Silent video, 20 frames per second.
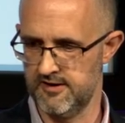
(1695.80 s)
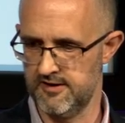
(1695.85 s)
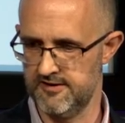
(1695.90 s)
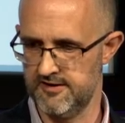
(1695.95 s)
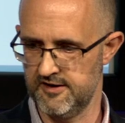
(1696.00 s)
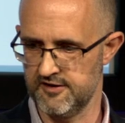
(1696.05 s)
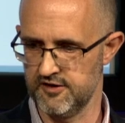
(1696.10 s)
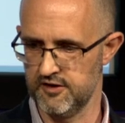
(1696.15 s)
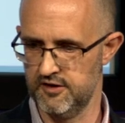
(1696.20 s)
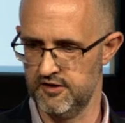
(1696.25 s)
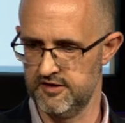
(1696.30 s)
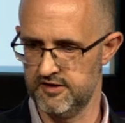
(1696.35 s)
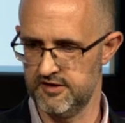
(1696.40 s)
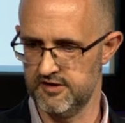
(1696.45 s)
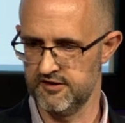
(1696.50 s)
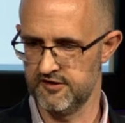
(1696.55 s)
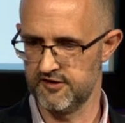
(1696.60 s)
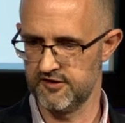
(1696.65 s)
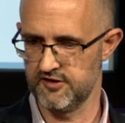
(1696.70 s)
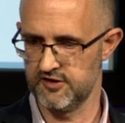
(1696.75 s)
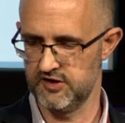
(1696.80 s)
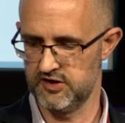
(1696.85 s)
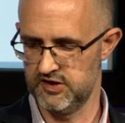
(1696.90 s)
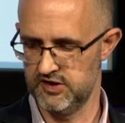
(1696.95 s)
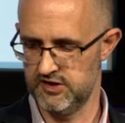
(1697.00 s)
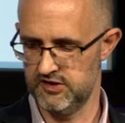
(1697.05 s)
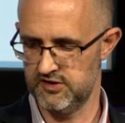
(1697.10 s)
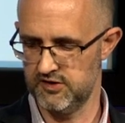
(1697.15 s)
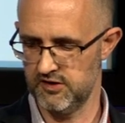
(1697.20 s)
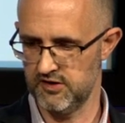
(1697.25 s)
that's good. It's
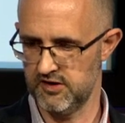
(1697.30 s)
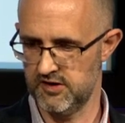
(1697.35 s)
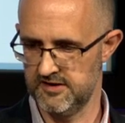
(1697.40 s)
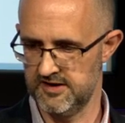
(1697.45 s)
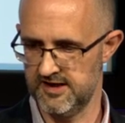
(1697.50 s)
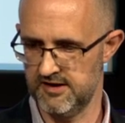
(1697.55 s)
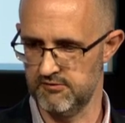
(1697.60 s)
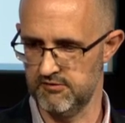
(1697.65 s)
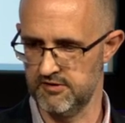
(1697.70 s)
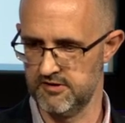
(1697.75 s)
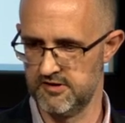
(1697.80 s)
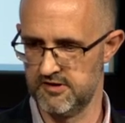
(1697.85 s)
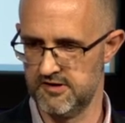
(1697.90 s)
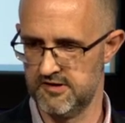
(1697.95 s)
stuck on that one.